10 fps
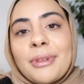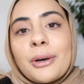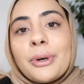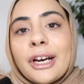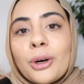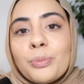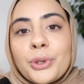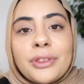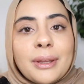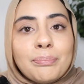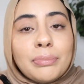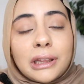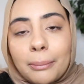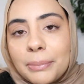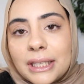that will help with
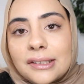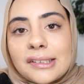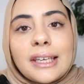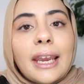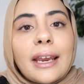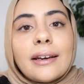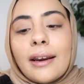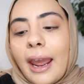plumping the skin